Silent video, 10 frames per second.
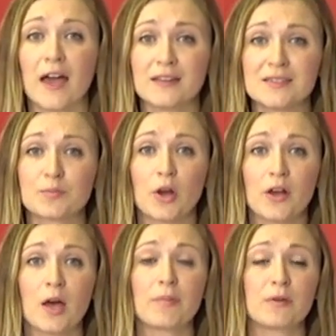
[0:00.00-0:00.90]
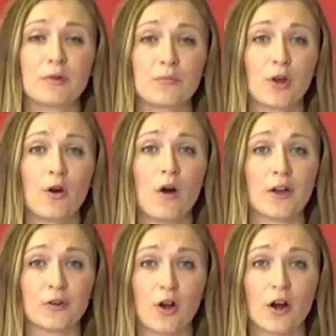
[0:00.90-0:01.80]
has sprung up in Monroe
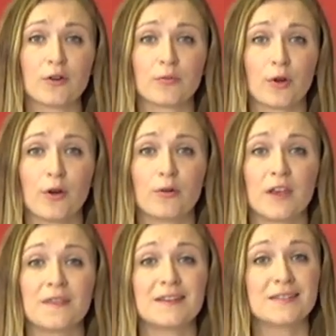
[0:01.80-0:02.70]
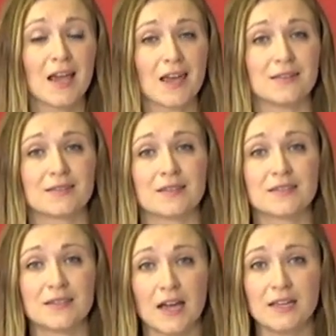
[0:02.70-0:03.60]
on Garter Road in the days
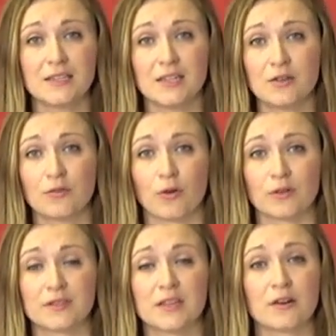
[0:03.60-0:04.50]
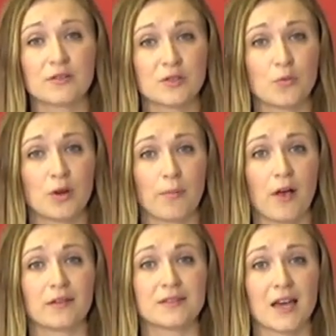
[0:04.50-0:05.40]
since 19-year-old Sarah
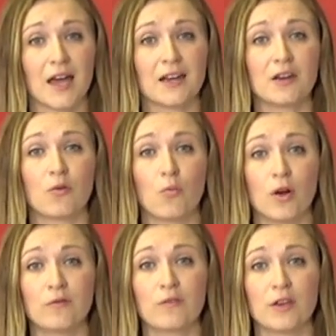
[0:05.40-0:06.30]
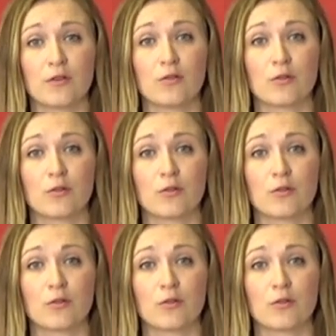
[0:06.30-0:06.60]
Squinabalt died in a one-vehicle